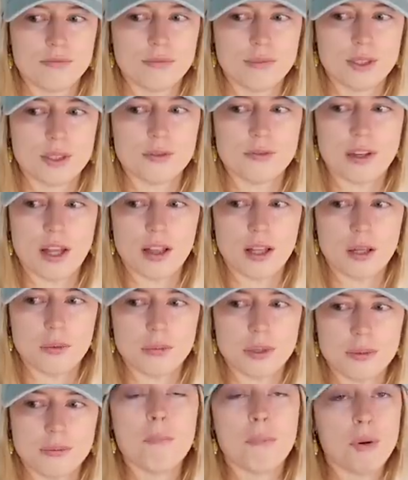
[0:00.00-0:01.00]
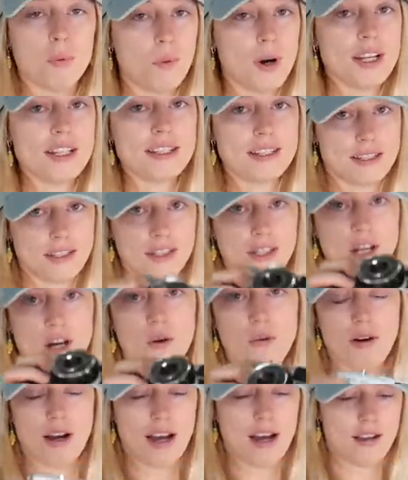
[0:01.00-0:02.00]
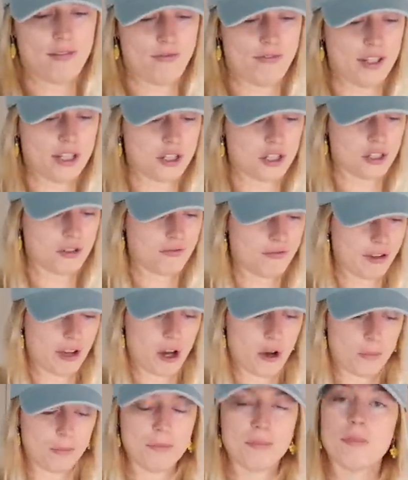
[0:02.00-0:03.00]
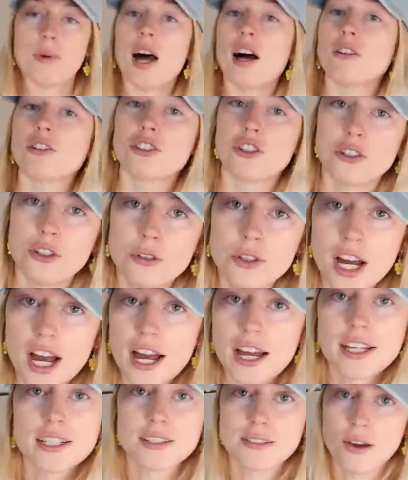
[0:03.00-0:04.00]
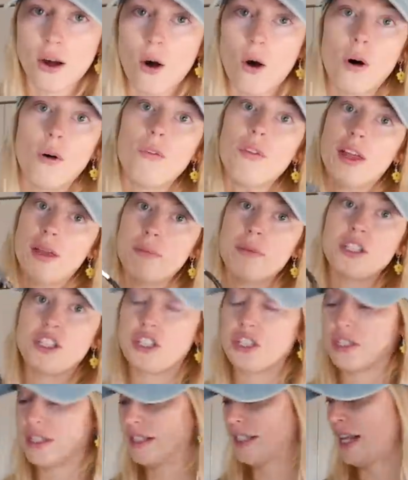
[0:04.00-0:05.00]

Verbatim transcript: develop. But once, you know, I finish the film, I'll show you guys all the images